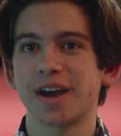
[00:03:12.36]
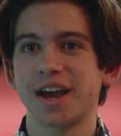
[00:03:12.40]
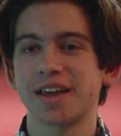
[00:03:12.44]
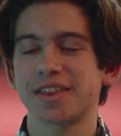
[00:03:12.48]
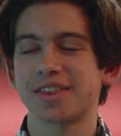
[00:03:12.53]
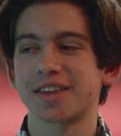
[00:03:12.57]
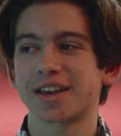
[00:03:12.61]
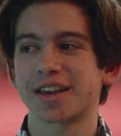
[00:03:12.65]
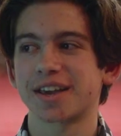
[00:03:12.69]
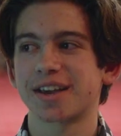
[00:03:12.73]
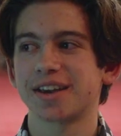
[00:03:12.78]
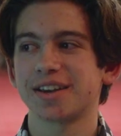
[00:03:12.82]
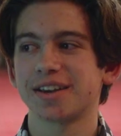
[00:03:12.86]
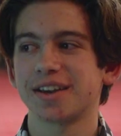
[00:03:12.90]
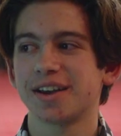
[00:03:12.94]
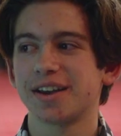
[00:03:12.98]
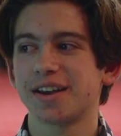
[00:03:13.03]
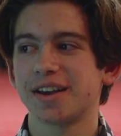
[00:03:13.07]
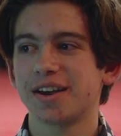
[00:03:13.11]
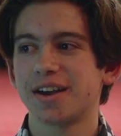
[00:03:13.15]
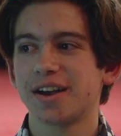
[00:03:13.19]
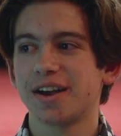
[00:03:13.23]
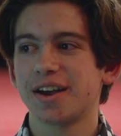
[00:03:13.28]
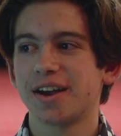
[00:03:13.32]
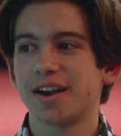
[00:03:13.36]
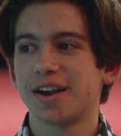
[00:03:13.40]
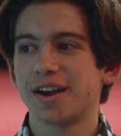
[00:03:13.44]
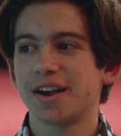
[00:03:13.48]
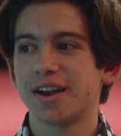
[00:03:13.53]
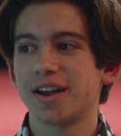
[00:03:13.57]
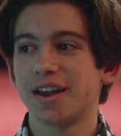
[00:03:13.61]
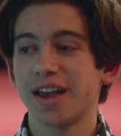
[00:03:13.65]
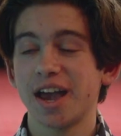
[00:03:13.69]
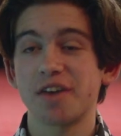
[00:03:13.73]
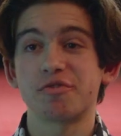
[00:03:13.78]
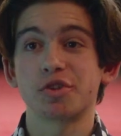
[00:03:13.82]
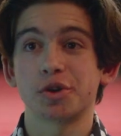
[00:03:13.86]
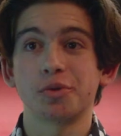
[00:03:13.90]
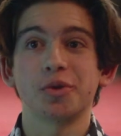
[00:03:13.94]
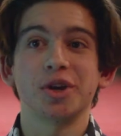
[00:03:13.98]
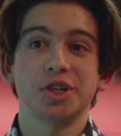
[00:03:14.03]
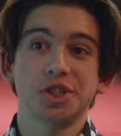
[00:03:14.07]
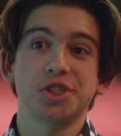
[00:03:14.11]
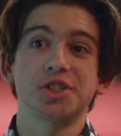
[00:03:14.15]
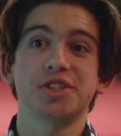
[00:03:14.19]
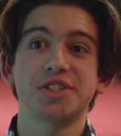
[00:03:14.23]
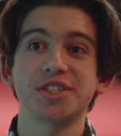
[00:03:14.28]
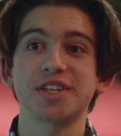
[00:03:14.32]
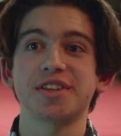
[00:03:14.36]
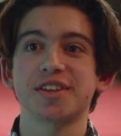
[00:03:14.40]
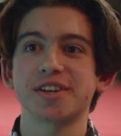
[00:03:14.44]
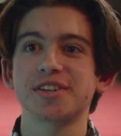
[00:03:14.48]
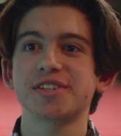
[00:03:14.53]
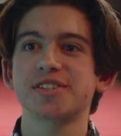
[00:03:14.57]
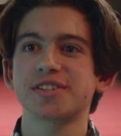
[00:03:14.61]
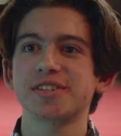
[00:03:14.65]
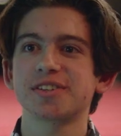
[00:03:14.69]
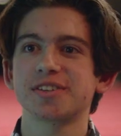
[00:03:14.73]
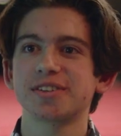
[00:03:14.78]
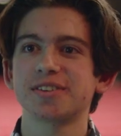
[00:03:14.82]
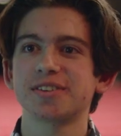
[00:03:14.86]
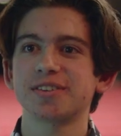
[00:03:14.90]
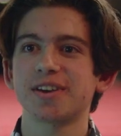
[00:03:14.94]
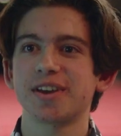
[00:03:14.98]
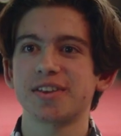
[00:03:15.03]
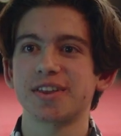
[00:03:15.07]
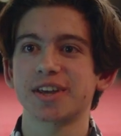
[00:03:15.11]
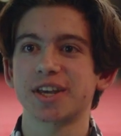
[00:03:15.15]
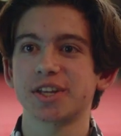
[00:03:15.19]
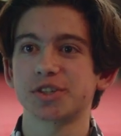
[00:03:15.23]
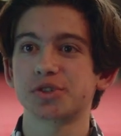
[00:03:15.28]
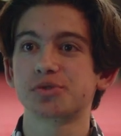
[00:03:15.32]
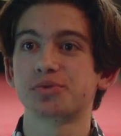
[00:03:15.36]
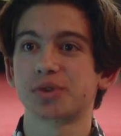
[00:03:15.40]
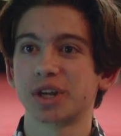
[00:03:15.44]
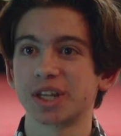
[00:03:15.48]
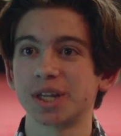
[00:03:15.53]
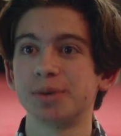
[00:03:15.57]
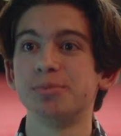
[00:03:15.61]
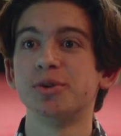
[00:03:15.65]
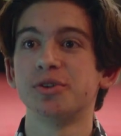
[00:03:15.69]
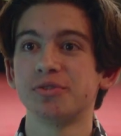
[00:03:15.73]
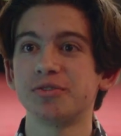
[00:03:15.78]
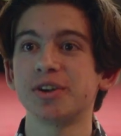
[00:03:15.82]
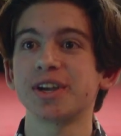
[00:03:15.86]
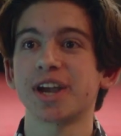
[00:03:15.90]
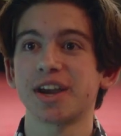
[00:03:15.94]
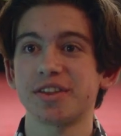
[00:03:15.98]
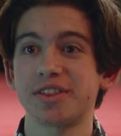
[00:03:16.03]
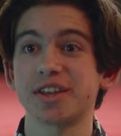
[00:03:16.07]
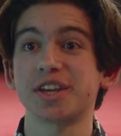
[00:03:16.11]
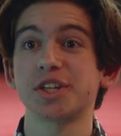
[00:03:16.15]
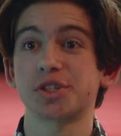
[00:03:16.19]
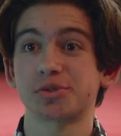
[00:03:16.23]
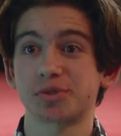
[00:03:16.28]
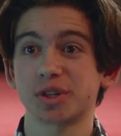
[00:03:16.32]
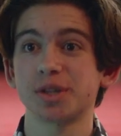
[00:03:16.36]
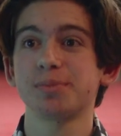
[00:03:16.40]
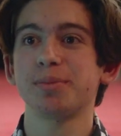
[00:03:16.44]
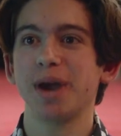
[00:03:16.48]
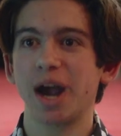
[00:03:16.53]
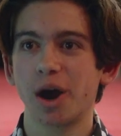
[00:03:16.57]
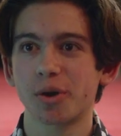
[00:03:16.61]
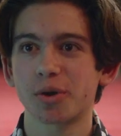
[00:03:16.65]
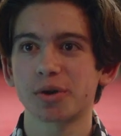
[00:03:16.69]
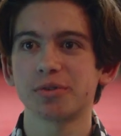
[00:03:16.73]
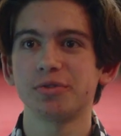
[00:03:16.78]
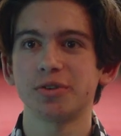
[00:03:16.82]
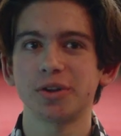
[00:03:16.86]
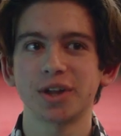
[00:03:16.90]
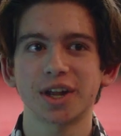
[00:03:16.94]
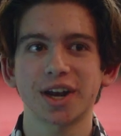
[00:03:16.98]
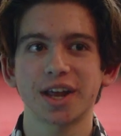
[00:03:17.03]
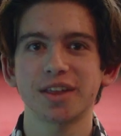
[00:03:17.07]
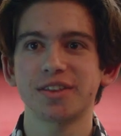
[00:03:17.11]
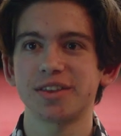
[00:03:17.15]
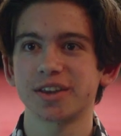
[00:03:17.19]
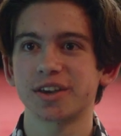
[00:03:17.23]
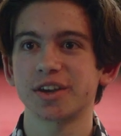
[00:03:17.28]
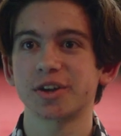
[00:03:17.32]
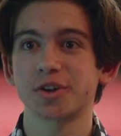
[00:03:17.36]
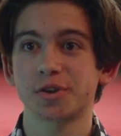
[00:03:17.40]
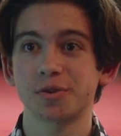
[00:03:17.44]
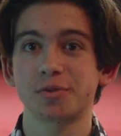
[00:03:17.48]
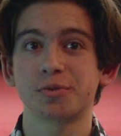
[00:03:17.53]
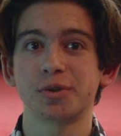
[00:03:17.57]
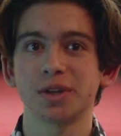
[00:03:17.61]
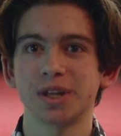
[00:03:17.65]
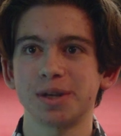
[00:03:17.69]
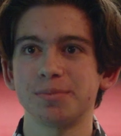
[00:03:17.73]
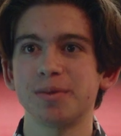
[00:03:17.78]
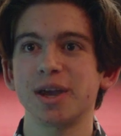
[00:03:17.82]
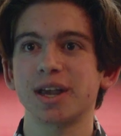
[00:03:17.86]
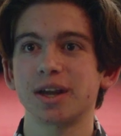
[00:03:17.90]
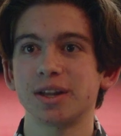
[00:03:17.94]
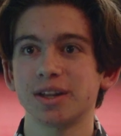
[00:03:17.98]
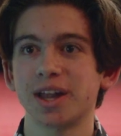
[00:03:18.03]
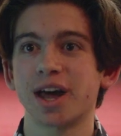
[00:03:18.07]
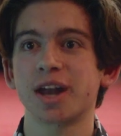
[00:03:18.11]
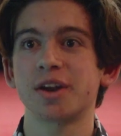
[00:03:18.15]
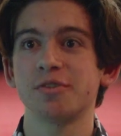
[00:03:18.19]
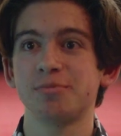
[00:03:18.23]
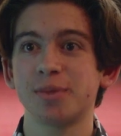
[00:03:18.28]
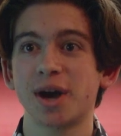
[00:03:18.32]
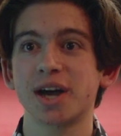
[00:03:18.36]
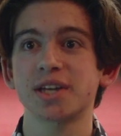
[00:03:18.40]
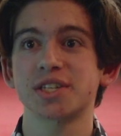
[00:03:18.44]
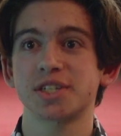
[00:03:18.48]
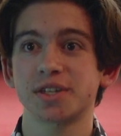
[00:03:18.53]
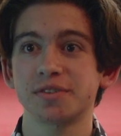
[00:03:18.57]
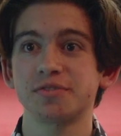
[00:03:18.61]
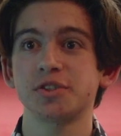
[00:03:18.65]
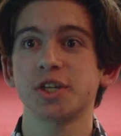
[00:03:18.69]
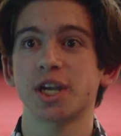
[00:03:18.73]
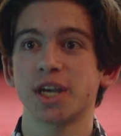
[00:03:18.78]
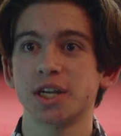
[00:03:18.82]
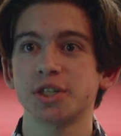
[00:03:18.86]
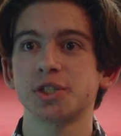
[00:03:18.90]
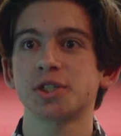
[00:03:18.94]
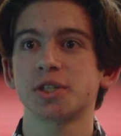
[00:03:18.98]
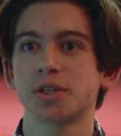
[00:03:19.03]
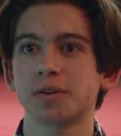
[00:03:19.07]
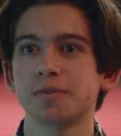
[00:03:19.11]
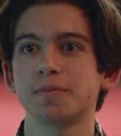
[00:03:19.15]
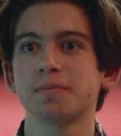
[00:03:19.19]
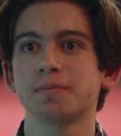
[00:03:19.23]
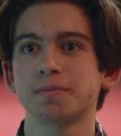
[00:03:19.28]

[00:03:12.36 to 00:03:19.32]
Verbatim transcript: I think everyone should see this. I think it's really moving, I think it's really powerful, and I think it could really make a lot of positive change.